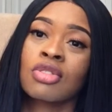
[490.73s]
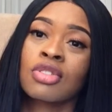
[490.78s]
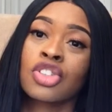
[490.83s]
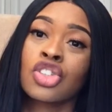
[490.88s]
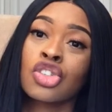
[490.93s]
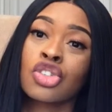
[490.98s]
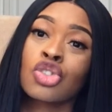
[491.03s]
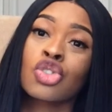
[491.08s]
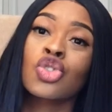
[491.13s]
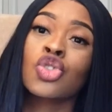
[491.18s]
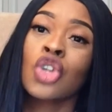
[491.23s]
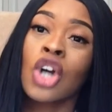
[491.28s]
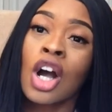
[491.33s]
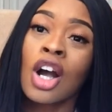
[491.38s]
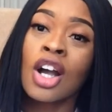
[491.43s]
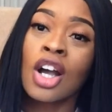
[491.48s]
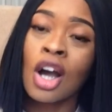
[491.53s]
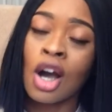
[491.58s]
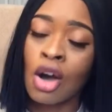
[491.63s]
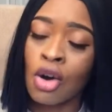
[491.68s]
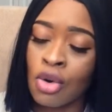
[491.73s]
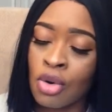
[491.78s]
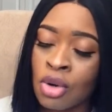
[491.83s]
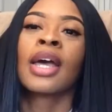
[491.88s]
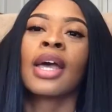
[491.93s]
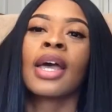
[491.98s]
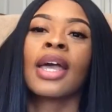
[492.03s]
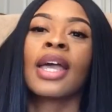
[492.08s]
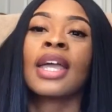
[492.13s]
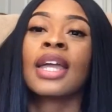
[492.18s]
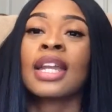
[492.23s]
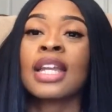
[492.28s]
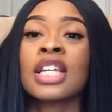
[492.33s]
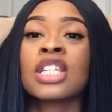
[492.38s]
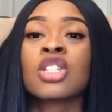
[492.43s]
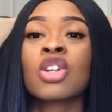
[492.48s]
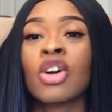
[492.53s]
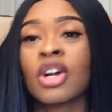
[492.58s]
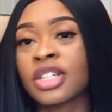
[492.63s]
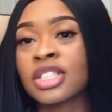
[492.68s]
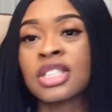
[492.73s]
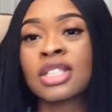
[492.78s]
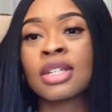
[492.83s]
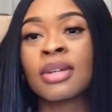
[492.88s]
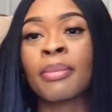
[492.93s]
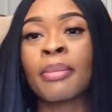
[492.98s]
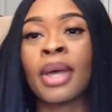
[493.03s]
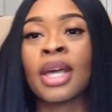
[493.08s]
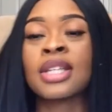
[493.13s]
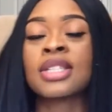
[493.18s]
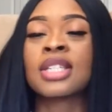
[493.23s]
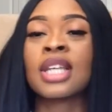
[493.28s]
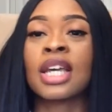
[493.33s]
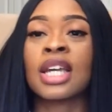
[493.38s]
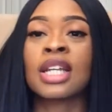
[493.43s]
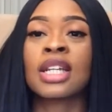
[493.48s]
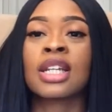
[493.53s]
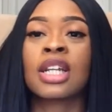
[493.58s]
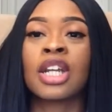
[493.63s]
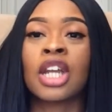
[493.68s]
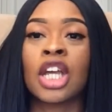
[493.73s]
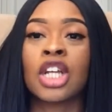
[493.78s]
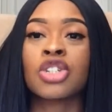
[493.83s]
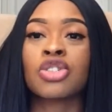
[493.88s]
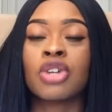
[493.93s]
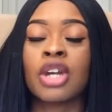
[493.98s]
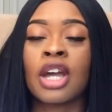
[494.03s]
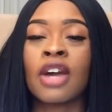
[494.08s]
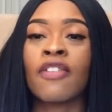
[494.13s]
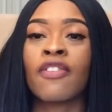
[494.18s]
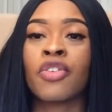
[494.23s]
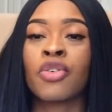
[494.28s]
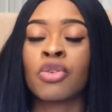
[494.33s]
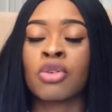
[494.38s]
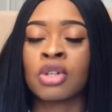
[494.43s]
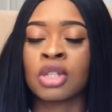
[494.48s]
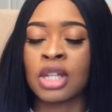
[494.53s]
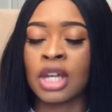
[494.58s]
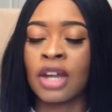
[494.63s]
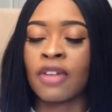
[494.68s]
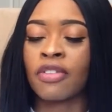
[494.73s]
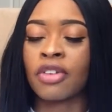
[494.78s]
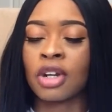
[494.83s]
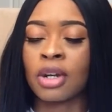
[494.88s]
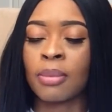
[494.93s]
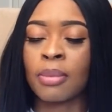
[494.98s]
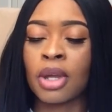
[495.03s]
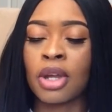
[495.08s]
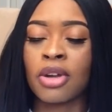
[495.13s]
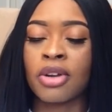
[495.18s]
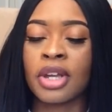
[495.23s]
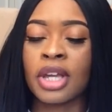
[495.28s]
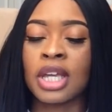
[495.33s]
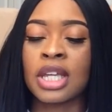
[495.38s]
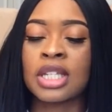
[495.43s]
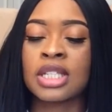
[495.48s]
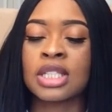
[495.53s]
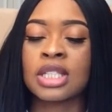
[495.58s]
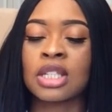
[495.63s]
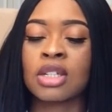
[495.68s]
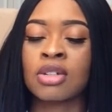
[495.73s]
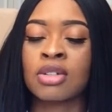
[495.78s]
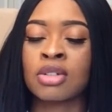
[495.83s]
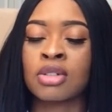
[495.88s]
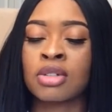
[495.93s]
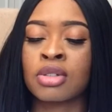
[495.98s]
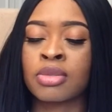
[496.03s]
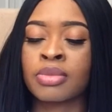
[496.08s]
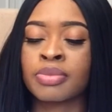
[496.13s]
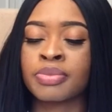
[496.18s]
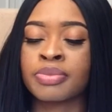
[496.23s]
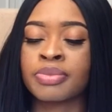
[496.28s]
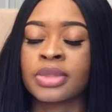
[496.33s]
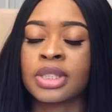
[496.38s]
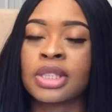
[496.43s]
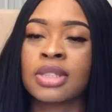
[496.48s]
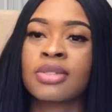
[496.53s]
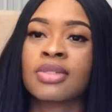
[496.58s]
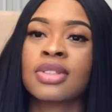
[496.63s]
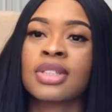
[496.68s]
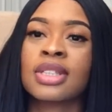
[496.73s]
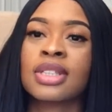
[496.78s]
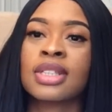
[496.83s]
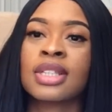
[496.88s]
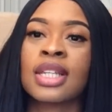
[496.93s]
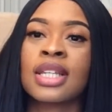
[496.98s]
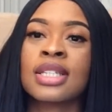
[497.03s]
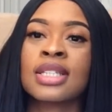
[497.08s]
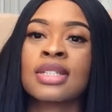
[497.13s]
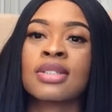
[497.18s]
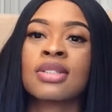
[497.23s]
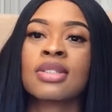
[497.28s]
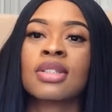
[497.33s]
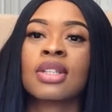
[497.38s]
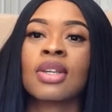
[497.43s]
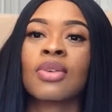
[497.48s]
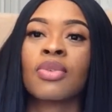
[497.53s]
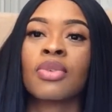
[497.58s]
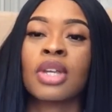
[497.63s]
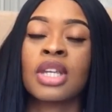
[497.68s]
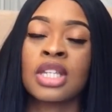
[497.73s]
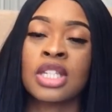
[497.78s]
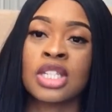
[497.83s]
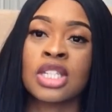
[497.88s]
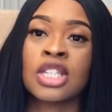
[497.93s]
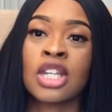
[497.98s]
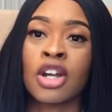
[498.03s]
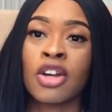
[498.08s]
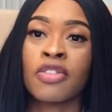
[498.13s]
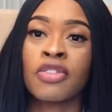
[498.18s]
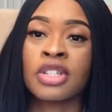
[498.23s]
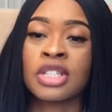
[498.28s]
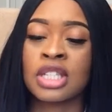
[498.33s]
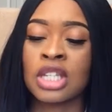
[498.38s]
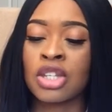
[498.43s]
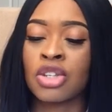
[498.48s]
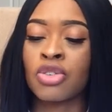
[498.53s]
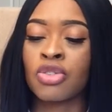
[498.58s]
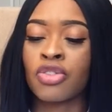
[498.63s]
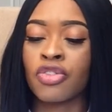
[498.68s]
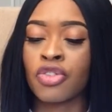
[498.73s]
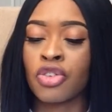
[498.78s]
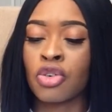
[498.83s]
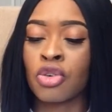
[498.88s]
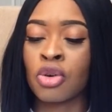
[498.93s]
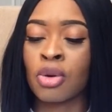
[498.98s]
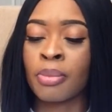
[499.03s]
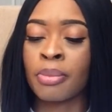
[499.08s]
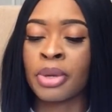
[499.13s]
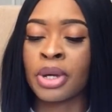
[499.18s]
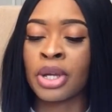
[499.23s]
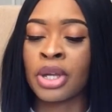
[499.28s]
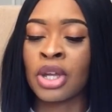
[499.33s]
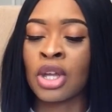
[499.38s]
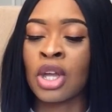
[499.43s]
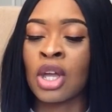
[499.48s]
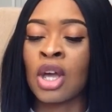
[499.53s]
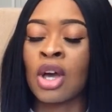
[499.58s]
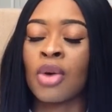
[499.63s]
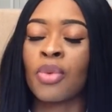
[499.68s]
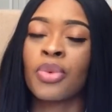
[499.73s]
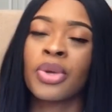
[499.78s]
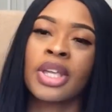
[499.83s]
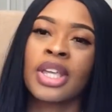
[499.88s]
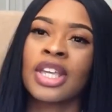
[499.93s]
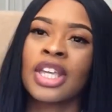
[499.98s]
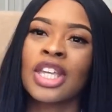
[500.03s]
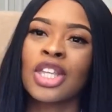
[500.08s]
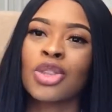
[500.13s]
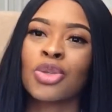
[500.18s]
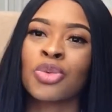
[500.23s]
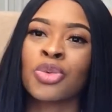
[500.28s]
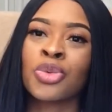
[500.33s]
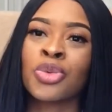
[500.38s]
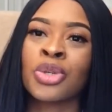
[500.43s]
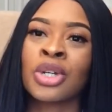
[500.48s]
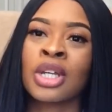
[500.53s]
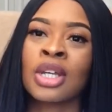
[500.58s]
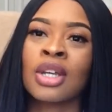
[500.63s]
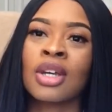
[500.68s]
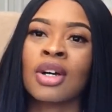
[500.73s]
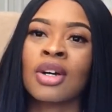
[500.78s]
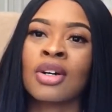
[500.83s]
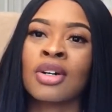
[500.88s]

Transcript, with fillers: Struggle. It is hard to maintain the natural hair for the African Americans um, that's in service and uniform, but we can get through it.